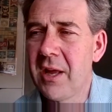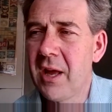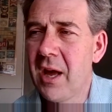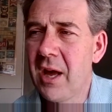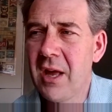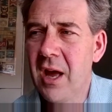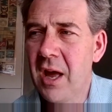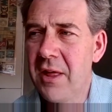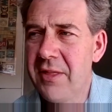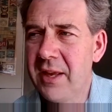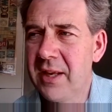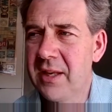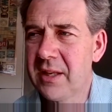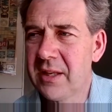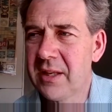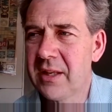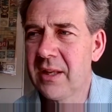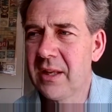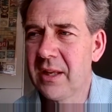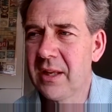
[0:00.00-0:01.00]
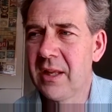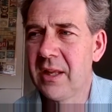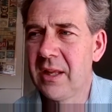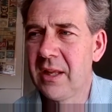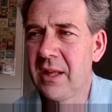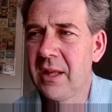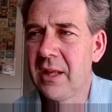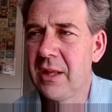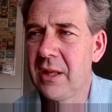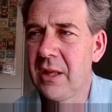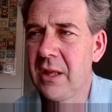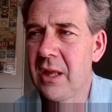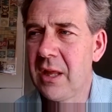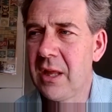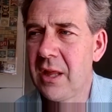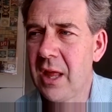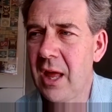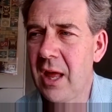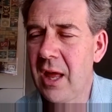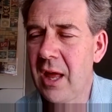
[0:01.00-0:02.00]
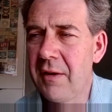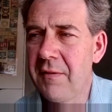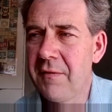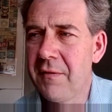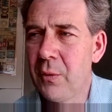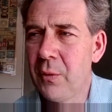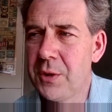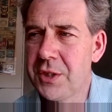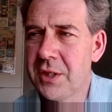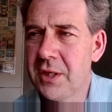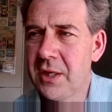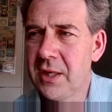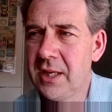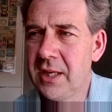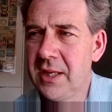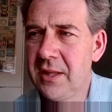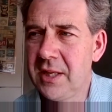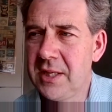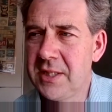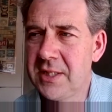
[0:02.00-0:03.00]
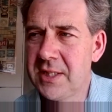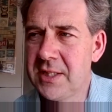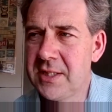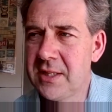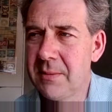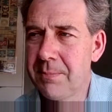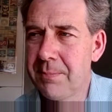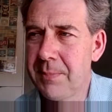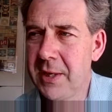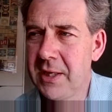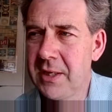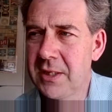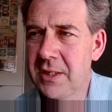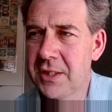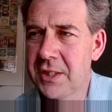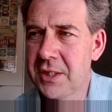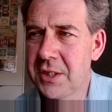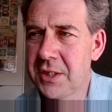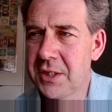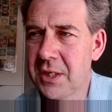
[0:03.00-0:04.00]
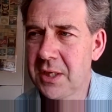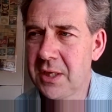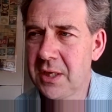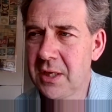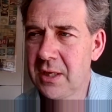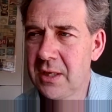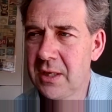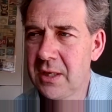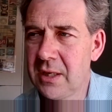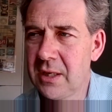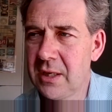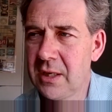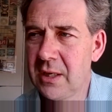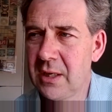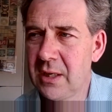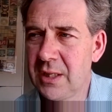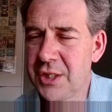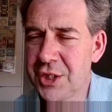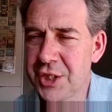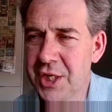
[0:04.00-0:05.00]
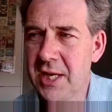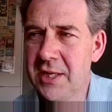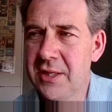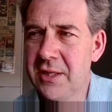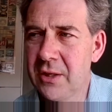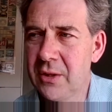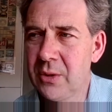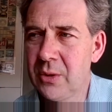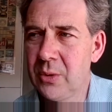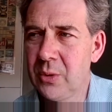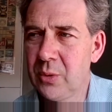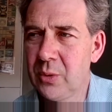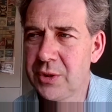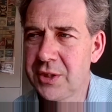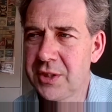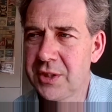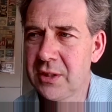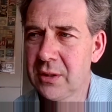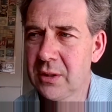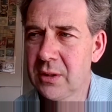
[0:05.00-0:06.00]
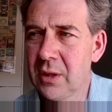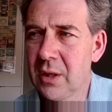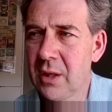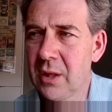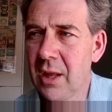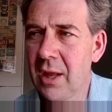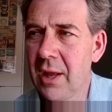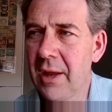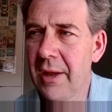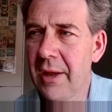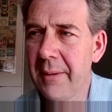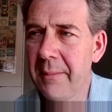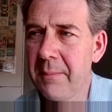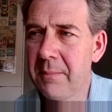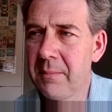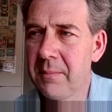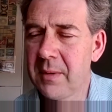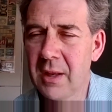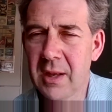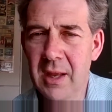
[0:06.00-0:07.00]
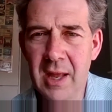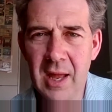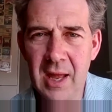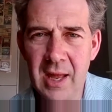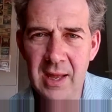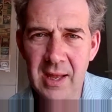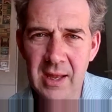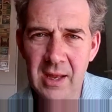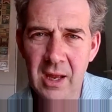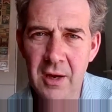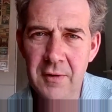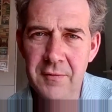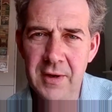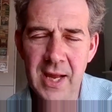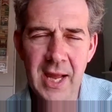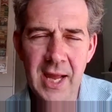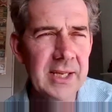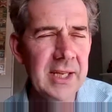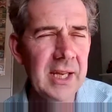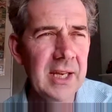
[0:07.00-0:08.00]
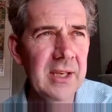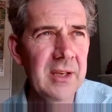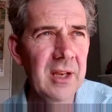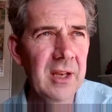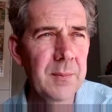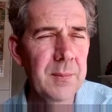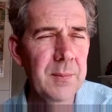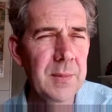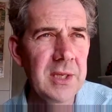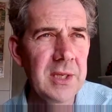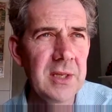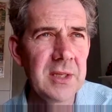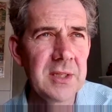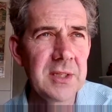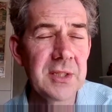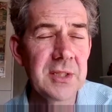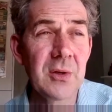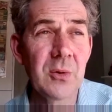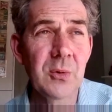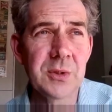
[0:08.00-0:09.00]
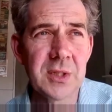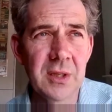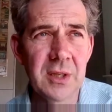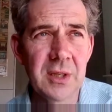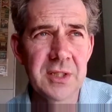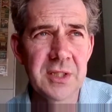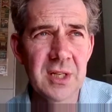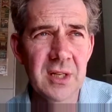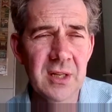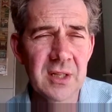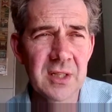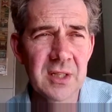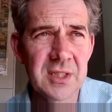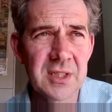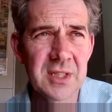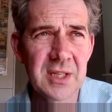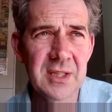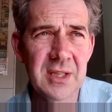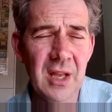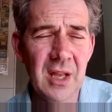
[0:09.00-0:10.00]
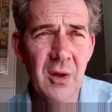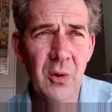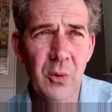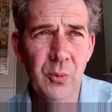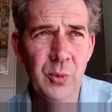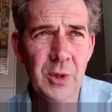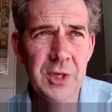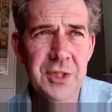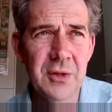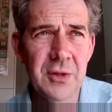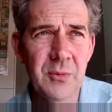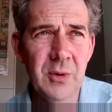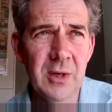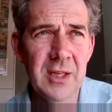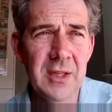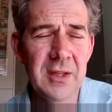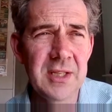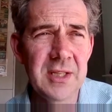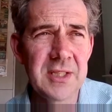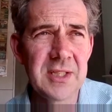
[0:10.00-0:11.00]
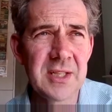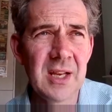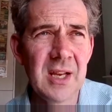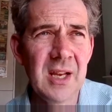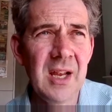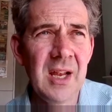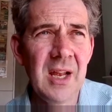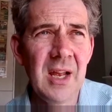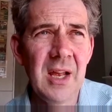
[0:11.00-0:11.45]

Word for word: but I, I, I, think, unfortunately, this is the big sh shadow still um, overhanging the Armenians and also the Turks and the whole region. Really, this